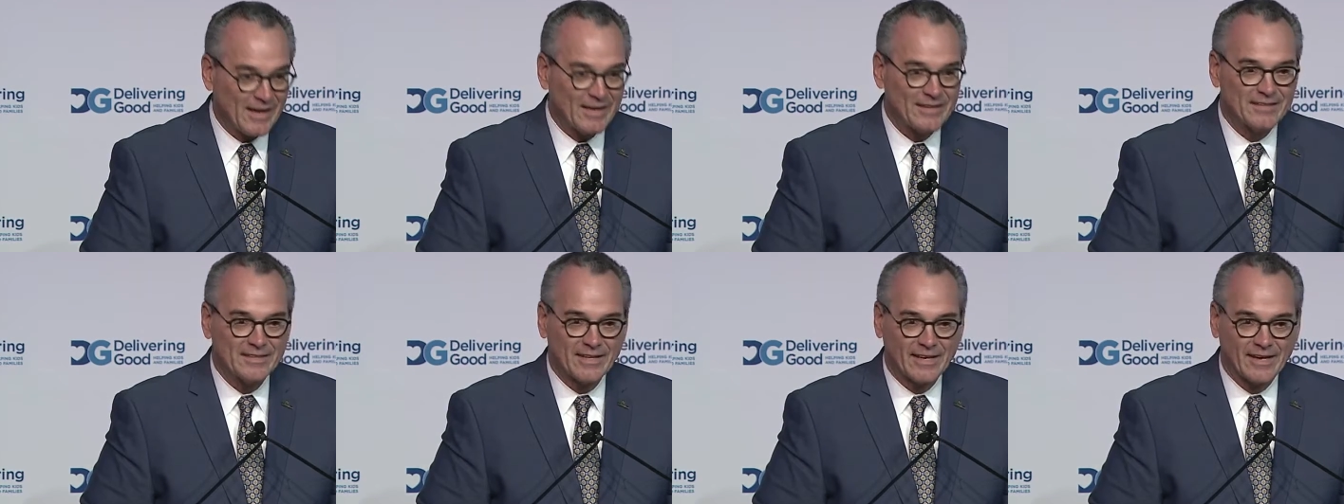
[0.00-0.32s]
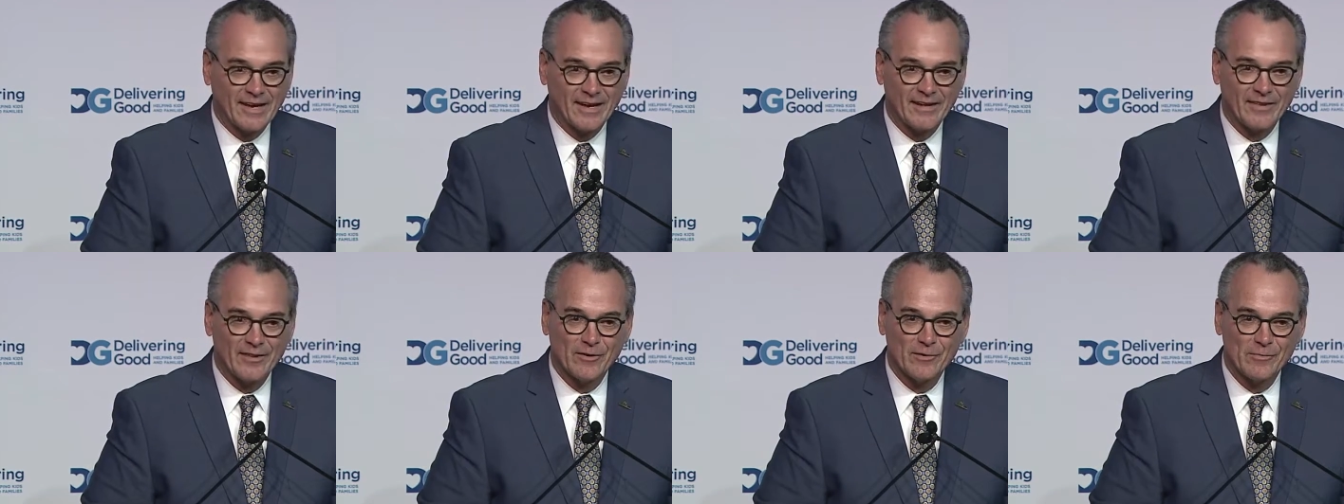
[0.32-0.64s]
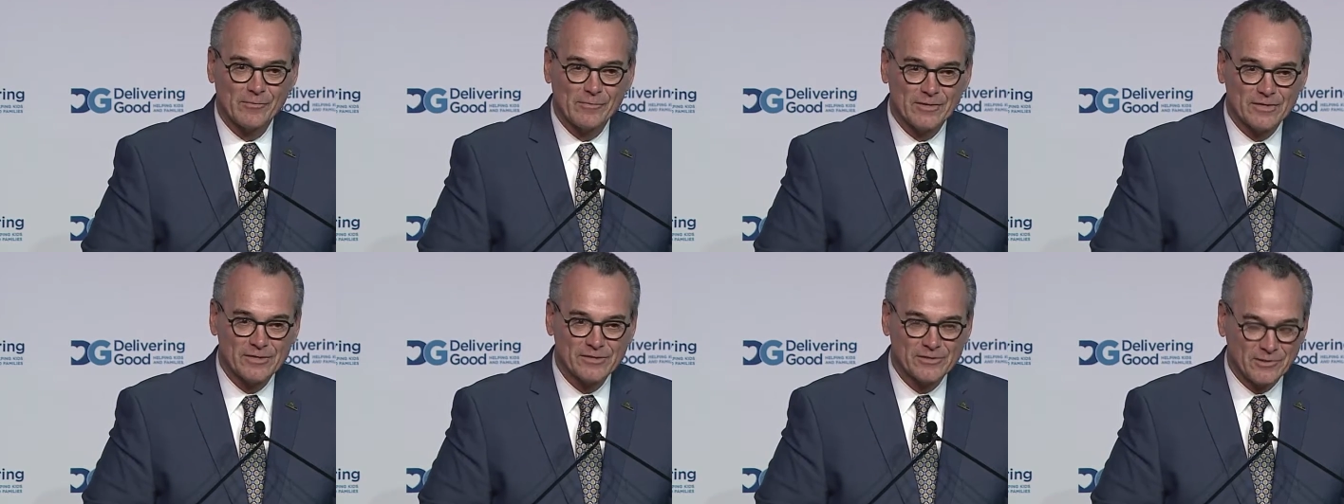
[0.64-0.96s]
Together,
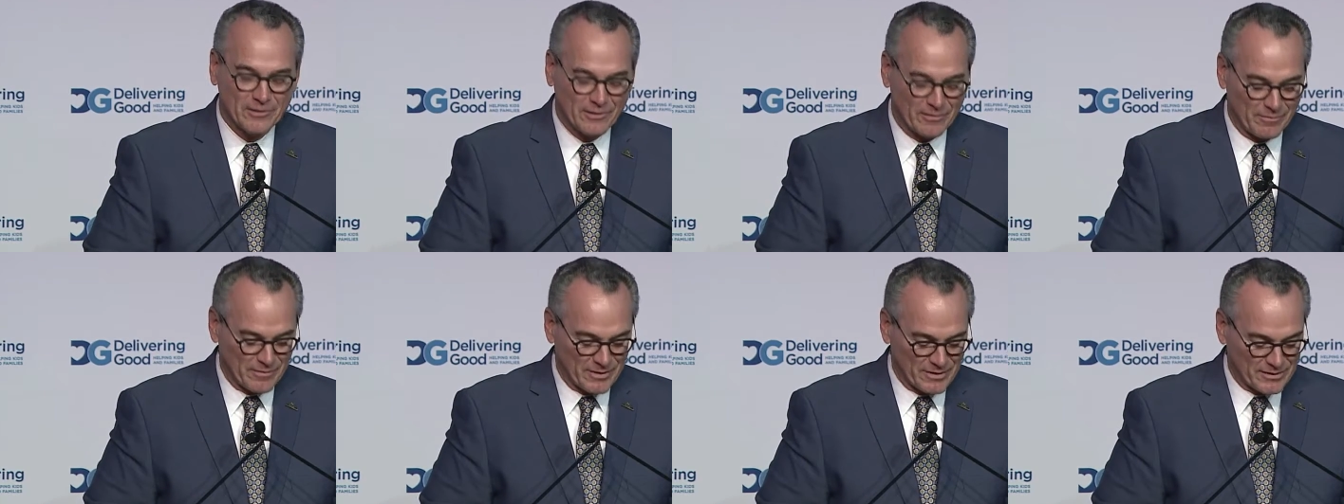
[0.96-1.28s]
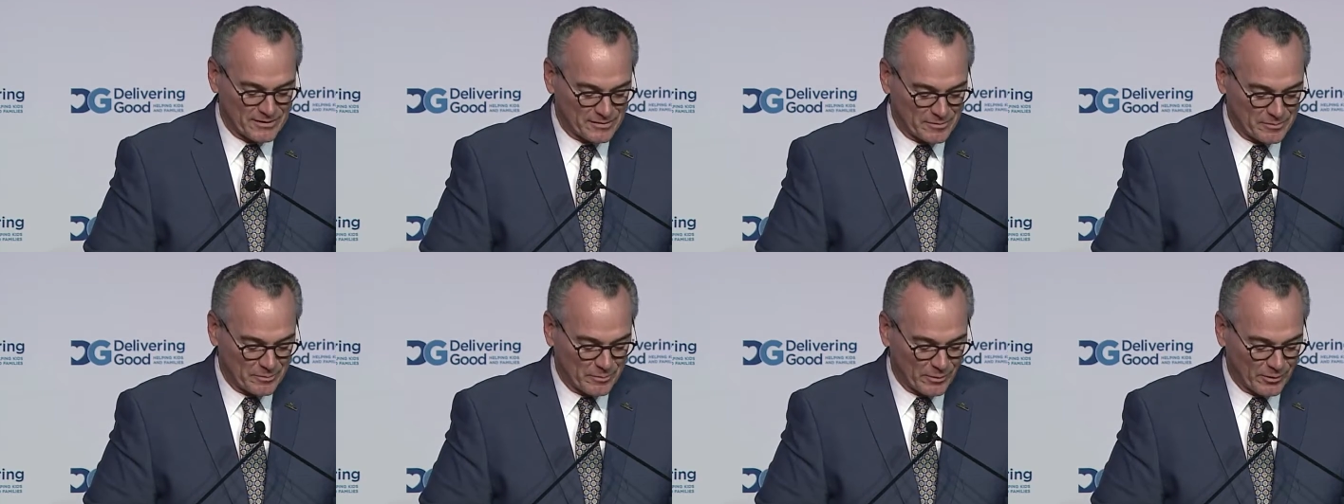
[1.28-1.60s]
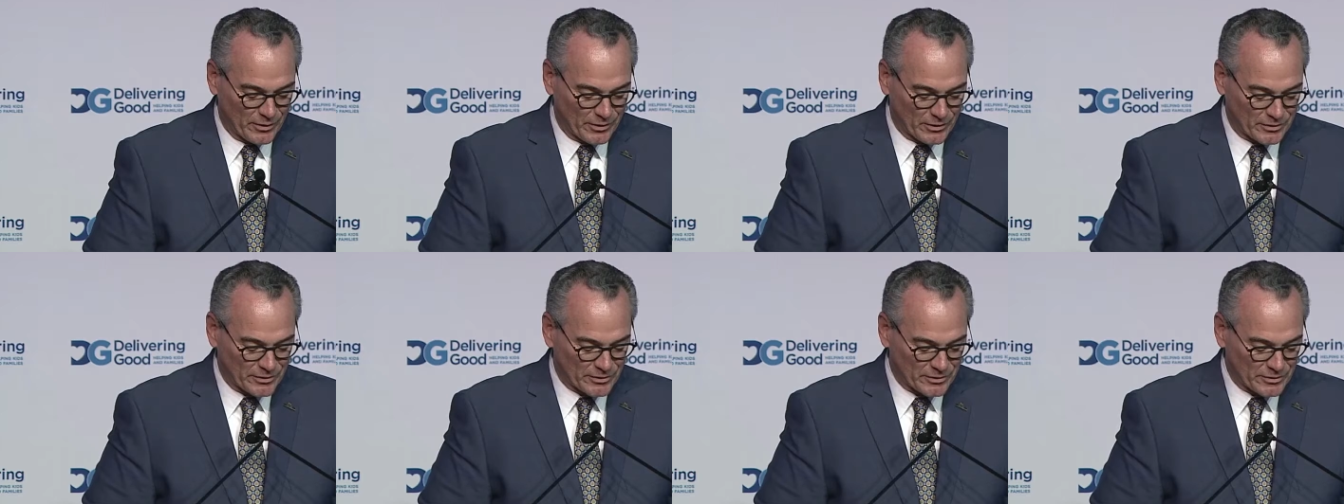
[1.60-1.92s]
Mr. and Mrs.
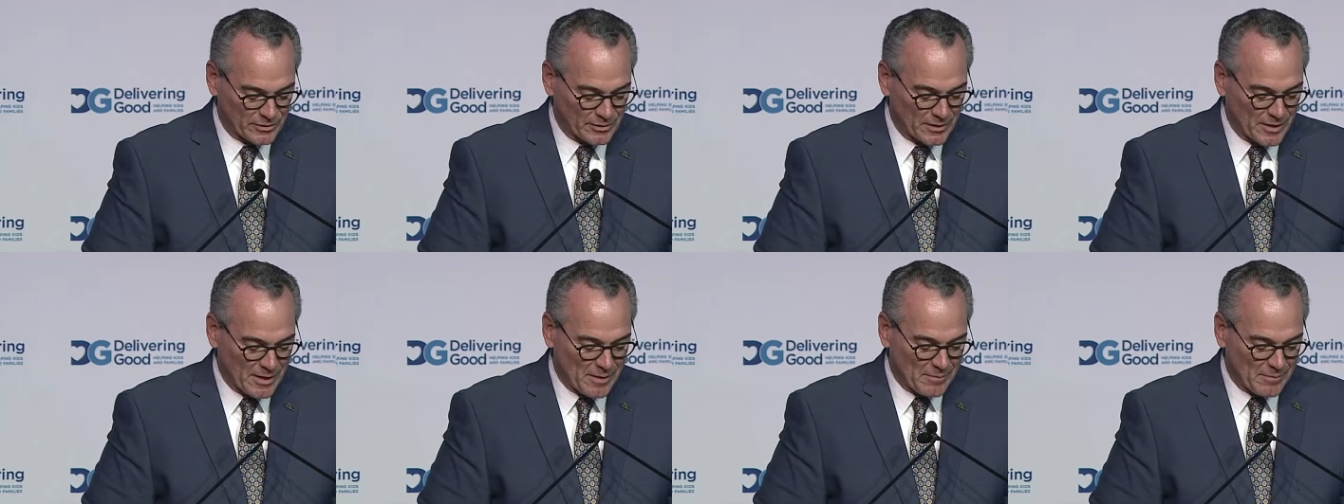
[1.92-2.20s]
Bush